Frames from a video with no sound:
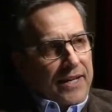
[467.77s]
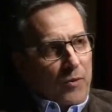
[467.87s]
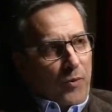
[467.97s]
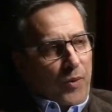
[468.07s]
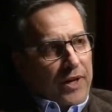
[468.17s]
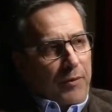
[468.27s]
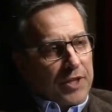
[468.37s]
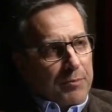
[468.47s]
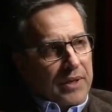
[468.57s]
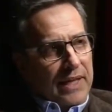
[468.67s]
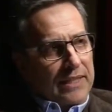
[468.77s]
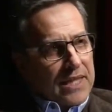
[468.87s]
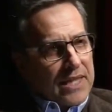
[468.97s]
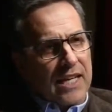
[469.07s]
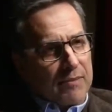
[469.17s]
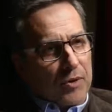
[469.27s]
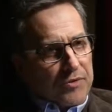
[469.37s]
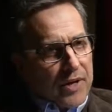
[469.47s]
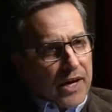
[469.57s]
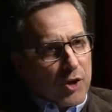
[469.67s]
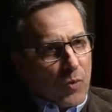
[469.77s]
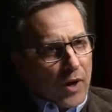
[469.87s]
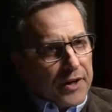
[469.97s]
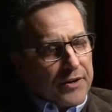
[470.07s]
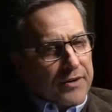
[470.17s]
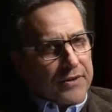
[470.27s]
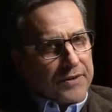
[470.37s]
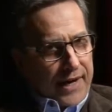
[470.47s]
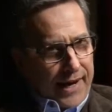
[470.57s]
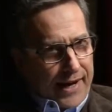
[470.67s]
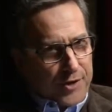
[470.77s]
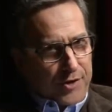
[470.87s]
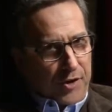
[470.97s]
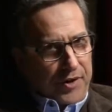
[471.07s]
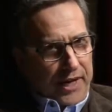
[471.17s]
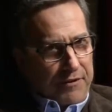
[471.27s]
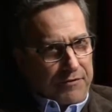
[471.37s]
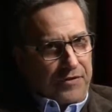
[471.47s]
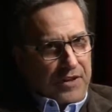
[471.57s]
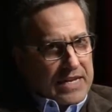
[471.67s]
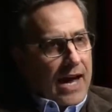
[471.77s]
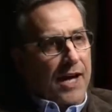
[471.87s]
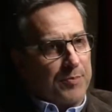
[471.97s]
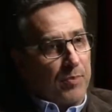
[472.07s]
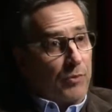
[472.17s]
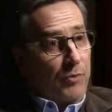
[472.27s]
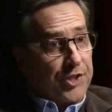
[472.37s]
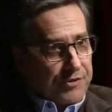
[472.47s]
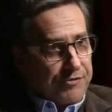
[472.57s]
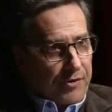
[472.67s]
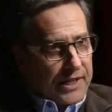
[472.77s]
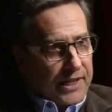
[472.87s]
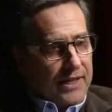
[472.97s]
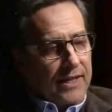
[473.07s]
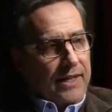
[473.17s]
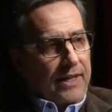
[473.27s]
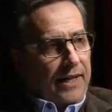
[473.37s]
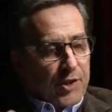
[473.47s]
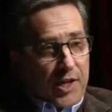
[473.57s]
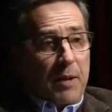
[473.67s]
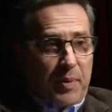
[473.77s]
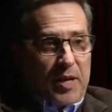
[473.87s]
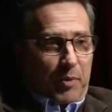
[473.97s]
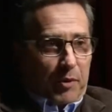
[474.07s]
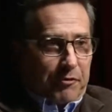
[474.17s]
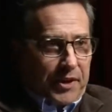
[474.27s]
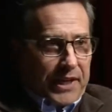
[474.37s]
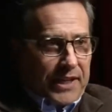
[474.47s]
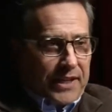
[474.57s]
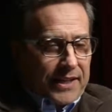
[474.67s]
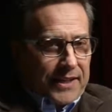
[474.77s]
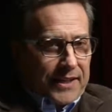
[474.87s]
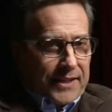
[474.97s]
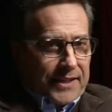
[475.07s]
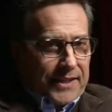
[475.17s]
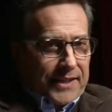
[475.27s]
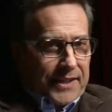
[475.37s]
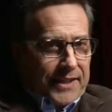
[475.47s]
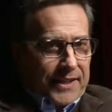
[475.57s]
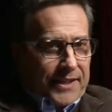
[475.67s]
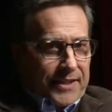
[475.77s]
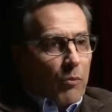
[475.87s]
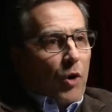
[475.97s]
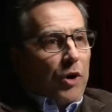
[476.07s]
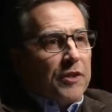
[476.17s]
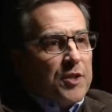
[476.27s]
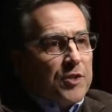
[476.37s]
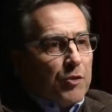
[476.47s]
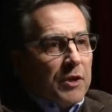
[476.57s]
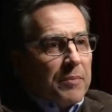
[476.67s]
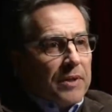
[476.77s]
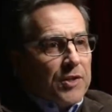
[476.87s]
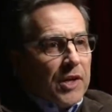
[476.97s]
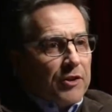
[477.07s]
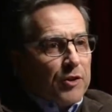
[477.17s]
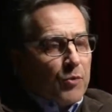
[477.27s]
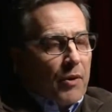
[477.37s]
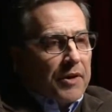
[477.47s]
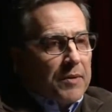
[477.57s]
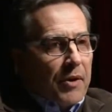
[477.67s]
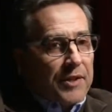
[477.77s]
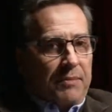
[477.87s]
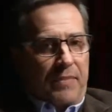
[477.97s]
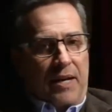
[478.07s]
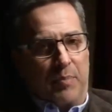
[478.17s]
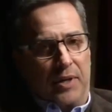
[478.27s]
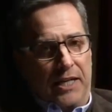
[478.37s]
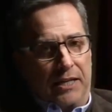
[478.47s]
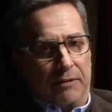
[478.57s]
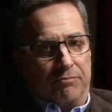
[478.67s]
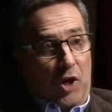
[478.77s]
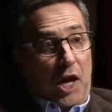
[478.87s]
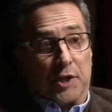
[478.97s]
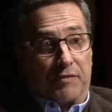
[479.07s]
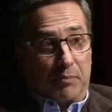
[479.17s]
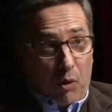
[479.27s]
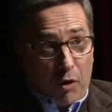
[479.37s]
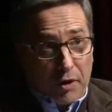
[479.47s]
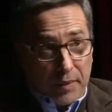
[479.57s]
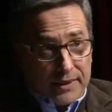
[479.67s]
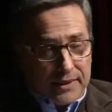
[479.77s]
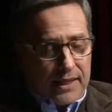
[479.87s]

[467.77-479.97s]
when you begin to think about that, you wonder, okay, so if the gospel, which is free, can set people free, then what are these treatment centers worried about? Is it maybe loss of employment?